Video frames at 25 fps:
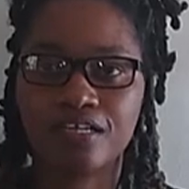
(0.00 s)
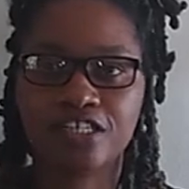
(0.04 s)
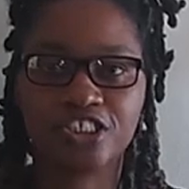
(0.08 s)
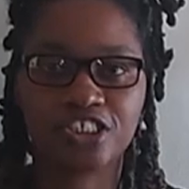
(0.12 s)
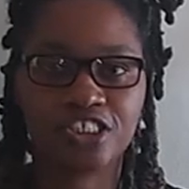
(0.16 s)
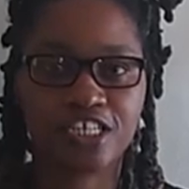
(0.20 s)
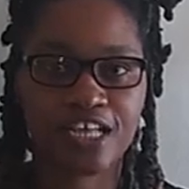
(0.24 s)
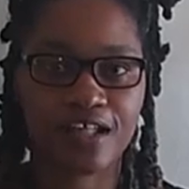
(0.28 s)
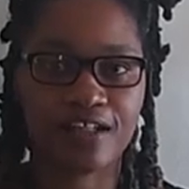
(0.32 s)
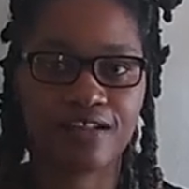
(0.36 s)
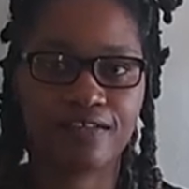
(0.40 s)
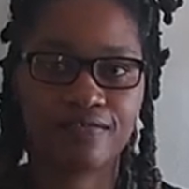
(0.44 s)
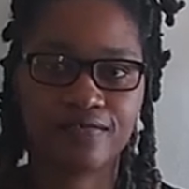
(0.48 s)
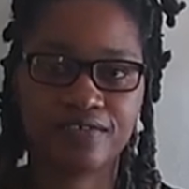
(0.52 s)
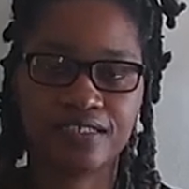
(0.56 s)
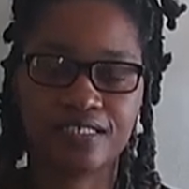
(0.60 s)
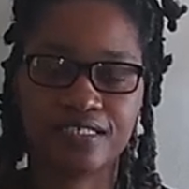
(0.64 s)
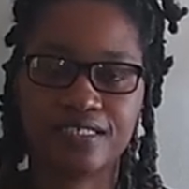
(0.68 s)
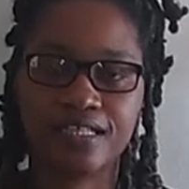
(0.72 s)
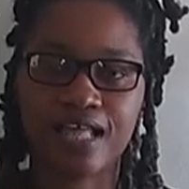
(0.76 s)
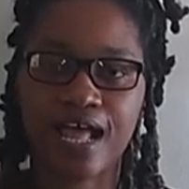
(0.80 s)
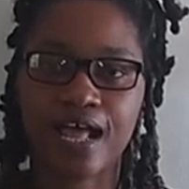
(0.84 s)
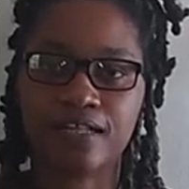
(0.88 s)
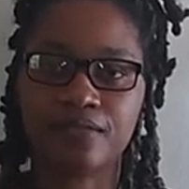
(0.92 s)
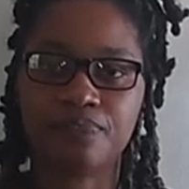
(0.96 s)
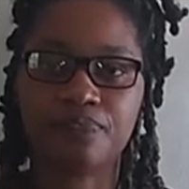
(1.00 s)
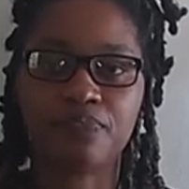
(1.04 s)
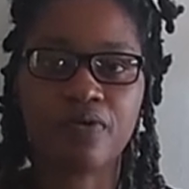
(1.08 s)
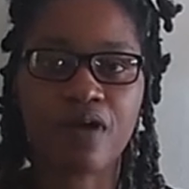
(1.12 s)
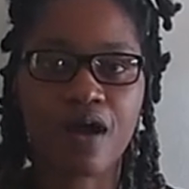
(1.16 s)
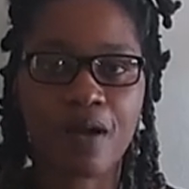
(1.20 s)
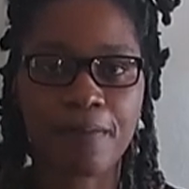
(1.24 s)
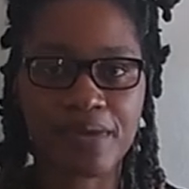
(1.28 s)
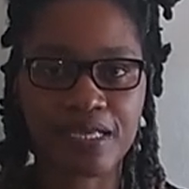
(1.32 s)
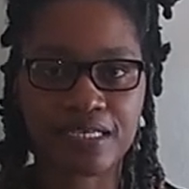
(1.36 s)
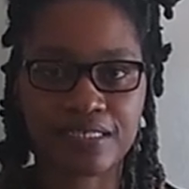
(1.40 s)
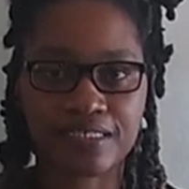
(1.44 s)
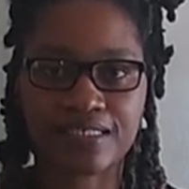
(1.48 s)
the shelves that
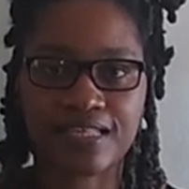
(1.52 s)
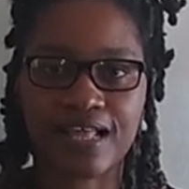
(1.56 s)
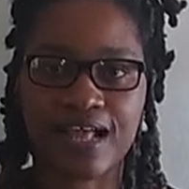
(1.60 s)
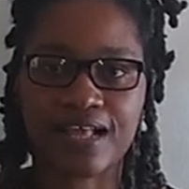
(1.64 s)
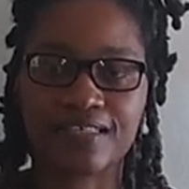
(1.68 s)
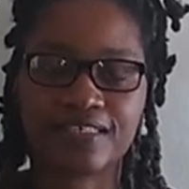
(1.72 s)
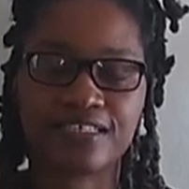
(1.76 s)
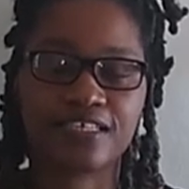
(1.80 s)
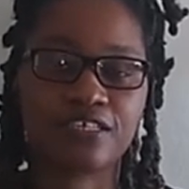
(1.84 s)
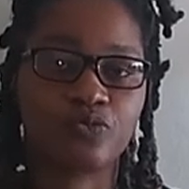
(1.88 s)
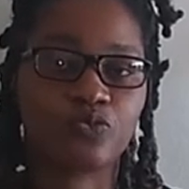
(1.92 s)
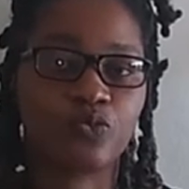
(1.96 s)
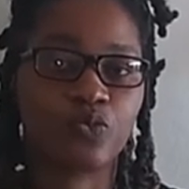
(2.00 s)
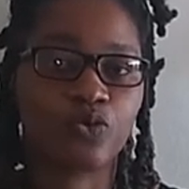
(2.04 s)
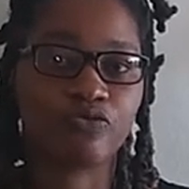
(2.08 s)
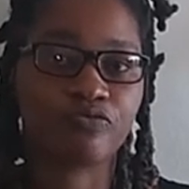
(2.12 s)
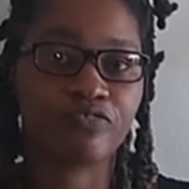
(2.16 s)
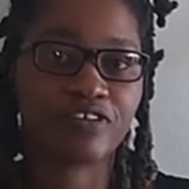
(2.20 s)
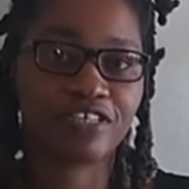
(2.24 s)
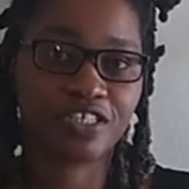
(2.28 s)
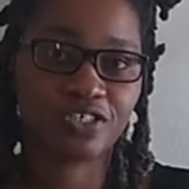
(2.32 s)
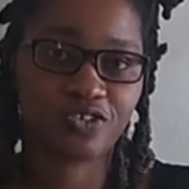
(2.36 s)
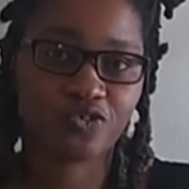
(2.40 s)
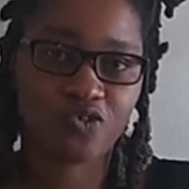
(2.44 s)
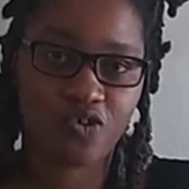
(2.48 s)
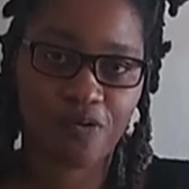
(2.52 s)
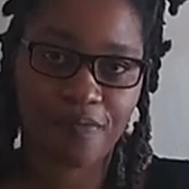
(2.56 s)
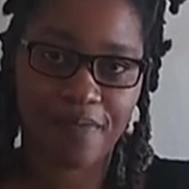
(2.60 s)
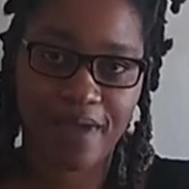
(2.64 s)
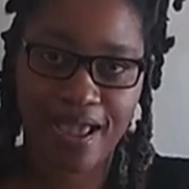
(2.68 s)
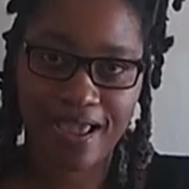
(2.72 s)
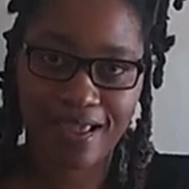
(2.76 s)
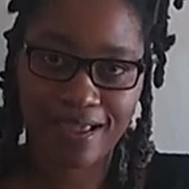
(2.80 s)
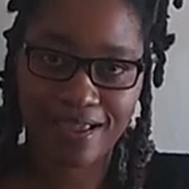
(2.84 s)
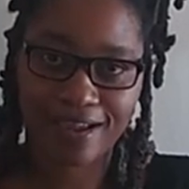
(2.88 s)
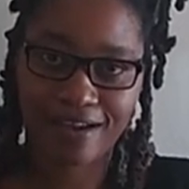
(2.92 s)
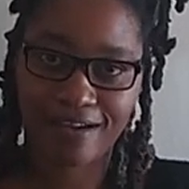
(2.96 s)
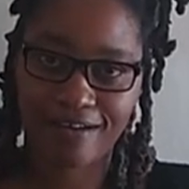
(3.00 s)
promised that it would restore
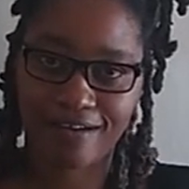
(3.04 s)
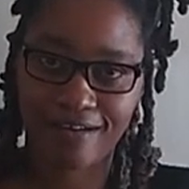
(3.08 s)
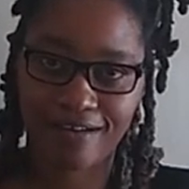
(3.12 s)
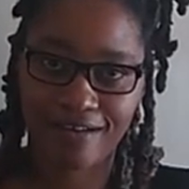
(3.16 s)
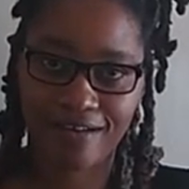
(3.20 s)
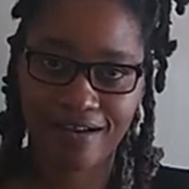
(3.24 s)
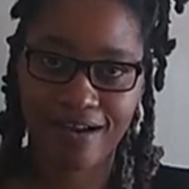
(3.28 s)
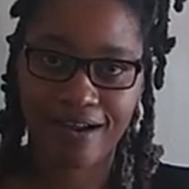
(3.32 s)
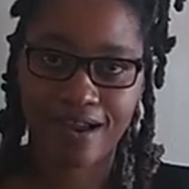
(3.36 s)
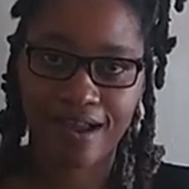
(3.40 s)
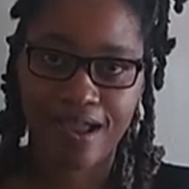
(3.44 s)
my hair.